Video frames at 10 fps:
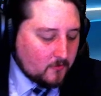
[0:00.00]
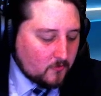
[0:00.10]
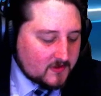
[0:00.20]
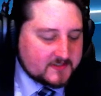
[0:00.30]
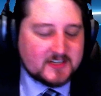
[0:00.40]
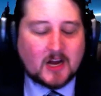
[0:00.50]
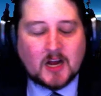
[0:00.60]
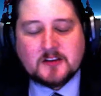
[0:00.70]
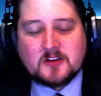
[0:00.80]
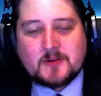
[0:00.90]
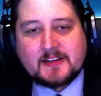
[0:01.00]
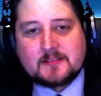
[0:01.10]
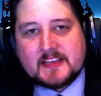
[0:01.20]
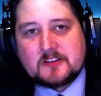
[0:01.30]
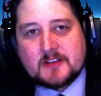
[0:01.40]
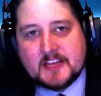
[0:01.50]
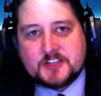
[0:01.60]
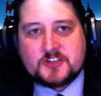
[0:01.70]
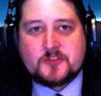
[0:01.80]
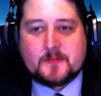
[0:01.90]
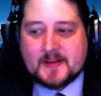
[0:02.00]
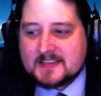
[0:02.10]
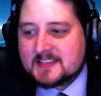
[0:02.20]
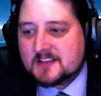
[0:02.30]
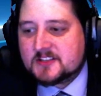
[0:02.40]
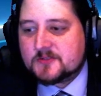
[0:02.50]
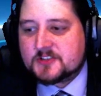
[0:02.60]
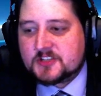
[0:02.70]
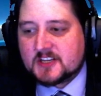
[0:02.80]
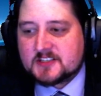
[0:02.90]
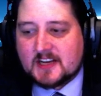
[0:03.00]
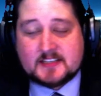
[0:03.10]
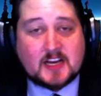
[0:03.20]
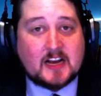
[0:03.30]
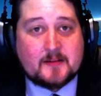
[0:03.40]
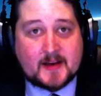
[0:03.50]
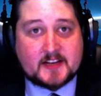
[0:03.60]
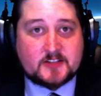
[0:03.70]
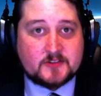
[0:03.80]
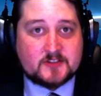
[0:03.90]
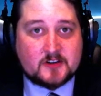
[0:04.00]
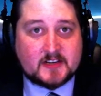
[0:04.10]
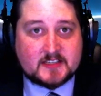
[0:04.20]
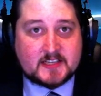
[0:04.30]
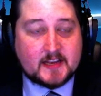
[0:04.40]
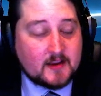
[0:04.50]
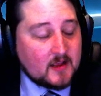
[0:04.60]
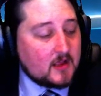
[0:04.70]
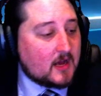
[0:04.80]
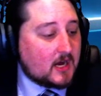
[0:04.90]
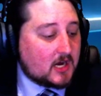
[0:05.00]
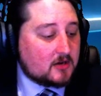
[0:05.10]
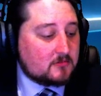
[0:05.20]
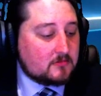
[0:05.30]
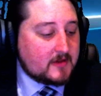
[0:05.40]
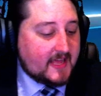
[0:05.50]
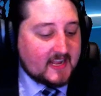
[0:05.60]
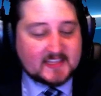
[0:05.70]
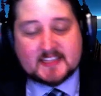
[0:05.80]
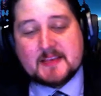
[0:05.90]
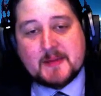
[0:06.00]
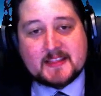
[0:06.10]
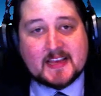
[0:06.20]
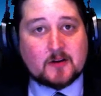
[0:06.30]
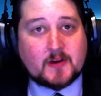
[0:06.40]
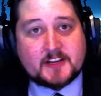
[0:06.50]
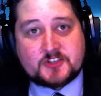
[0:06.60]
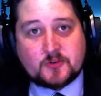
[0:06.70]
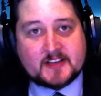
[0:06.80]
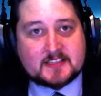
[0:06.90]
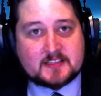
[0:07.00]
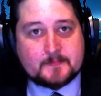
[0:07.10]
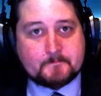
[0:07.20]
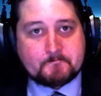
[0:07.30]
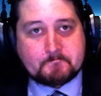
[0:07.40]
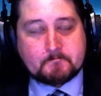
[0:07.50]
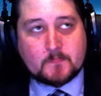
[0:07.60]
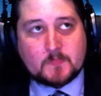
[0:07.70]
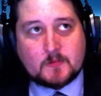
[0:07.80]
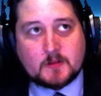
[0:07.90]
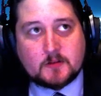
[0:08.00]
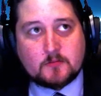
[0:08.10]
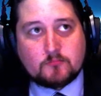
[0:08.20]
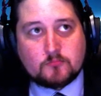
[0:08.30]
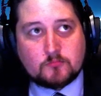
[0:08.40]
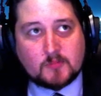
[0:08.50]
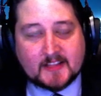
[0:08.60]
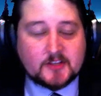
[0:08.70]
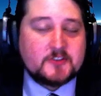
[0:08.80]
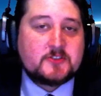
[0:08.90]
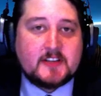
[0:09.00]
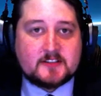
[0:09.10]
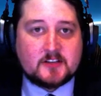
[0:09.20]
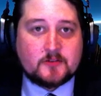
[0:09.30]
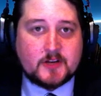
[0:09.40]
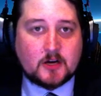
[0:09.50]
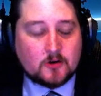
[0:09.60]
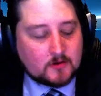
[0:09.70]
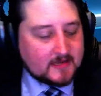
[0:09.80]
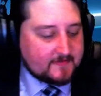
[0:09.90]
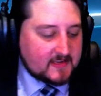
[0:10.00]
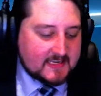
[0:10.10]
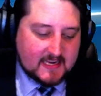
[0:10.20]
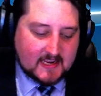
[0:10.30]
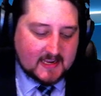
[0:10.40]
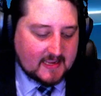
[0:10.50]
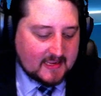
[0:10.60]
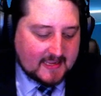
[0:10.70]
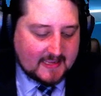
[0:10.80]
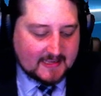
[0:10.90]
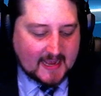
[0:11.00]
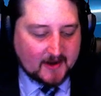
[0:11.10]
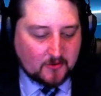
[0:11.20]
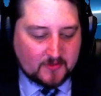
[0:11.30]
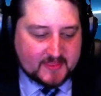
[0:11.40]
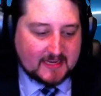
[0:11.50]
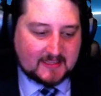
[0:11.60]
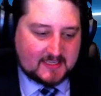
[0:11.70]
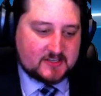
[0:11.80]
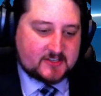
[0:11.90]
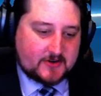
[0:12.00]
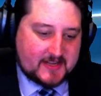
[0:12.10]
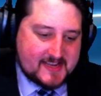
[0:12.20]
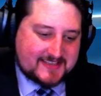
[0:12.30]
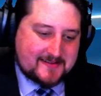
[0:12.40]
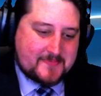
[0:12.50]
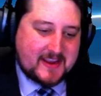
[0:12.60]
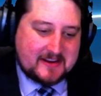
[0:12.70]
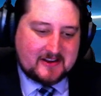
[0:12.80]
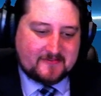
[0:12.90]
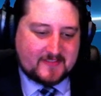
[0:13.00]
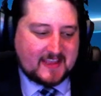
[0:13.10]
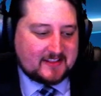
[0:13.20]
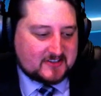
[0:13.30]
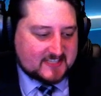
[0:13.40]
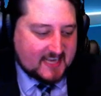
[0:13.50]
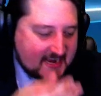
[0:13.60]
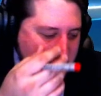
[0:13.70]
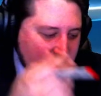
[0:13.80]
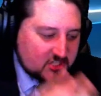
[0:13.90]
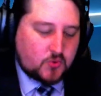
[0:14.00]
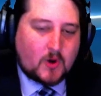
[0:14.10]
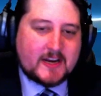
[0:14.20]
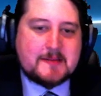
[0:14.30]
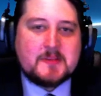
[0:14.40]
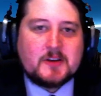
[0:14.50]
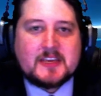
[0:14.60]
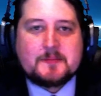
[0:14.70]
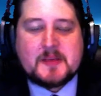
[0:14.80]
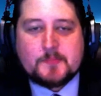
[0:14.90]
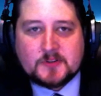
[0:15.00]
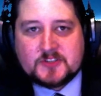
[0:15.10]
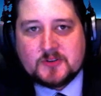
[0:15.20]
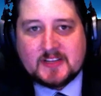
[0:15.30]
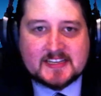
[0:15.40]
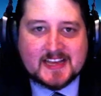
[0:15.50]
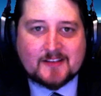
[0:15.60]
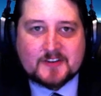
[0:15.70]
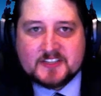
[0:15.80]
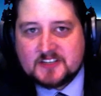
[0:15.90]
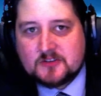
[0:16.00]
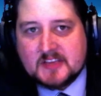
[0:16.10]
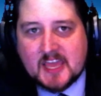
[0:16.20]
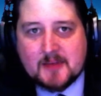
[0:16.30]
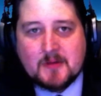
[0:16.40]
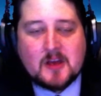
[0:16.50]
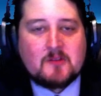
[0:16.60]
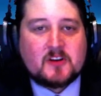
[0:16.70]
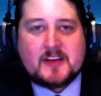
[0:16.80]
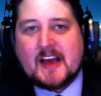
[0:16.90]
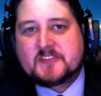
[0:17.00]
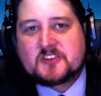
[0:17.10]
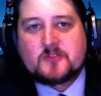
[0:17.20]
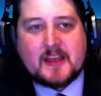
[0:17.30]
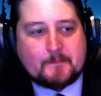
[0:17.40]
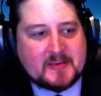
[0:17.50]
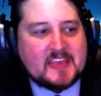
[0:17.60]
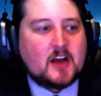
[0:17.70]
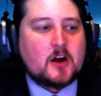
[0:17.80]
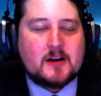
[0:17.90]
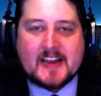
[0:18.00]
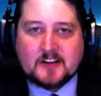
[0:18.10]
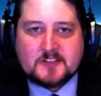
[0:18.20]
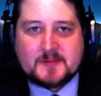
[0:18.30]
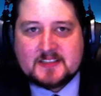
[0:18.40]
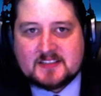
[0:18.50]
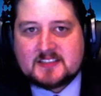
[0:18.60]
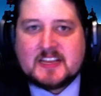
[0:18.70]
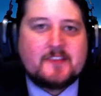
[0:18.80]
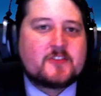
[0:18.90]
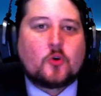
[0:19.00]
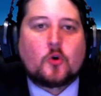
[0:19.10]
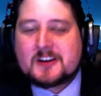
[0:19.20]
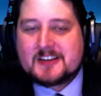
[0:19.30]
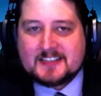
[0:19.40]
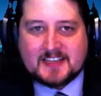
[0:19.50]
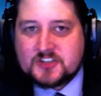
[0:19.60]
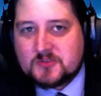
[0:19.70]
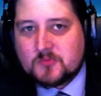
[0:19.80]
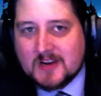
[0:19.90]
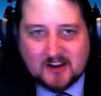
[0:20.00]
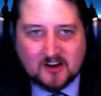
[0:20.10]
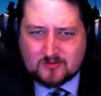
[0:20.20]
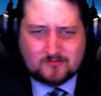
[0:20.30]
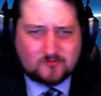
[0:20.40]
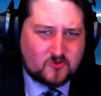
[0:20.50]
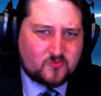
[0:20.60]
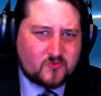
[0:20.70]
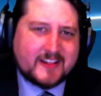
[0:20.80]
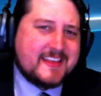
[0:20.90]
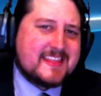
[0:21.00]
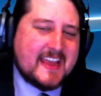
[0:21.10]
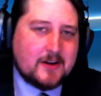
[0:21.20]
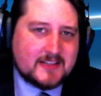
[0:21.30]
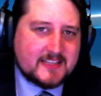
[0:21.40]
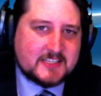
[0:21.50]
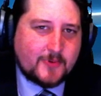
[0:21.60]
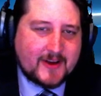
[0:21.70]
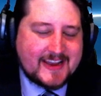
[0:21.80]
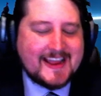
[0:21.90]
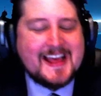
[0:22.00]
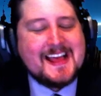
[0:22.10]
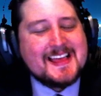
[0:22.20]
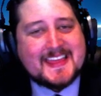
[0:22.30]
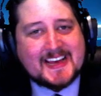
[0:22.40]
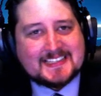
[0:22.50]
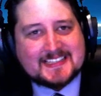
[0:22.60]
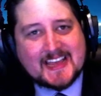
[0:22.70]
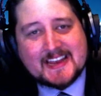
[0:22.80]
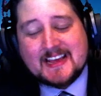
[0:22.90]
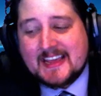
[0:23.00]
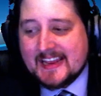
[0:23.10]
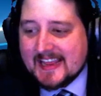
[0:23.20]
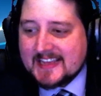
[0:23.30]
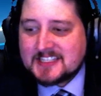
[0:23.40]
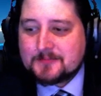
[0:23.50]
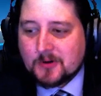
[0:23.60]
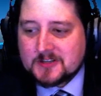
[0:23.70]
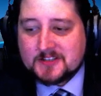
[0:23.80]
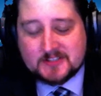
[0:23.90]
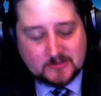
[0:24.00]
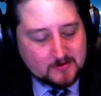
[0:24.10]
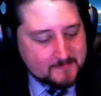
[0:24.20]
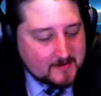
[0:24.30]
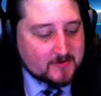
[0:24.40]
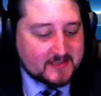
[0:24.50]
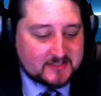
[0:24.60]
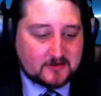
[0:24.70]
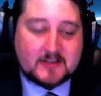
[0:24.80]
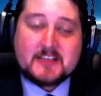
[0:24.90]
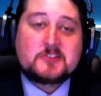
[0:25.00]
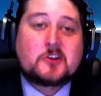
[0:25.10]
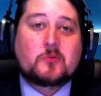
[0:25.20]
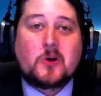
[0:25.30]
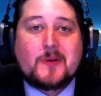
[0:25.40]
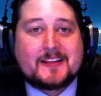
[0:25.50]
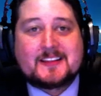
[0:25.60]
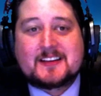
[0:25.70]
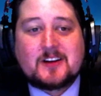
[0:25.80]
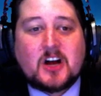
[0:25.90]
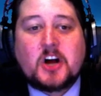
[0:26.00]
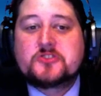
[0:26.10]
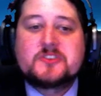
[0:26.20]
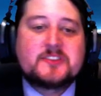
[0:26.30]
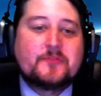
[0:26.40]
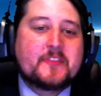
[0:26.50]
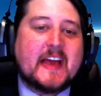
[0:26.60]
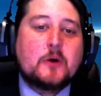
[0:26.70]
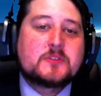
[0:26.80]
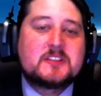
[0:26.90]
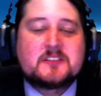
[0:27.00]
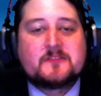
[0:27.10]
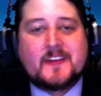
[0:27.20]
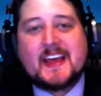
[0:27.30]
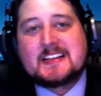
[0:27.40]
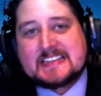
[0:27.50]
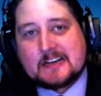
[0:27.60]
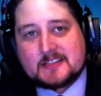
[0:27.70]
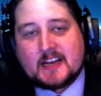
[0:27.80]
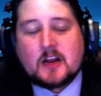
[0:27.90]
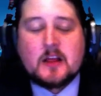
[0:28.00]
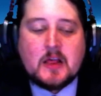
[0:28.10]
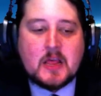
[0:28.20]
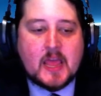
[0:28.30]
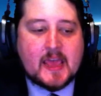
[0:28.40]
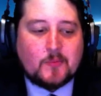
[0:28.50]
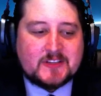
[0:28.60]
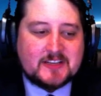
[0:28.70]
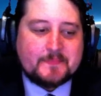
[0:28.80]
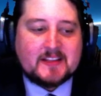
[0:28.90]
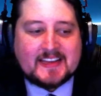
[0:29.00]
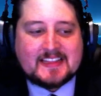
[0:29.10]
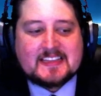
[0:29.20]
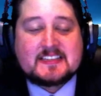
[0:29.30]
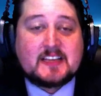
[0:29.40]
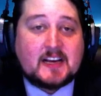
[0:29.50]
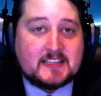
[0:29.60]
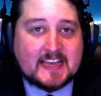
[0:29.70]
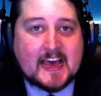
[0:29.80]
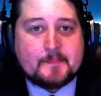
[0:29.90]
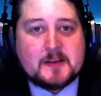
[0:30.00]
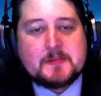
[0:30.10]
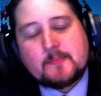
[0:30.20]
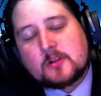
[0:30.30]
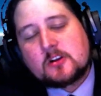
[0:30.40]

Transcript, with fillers: when there's an ongoing legal issue, the best thing to do is just not talk about it to a certain extent. Uh, and I think that they made that right choice. Let those who need to know know. If you need, I don't think that Dota is a big enough thing. There's not 20 million people tuning into every single game where you have to create PR announcements to save your organization. We're not really there at this point. That said, it is important to remember that Dota is growing, that there are hundreds of thousands of fans out there. And when something like this does happen, people are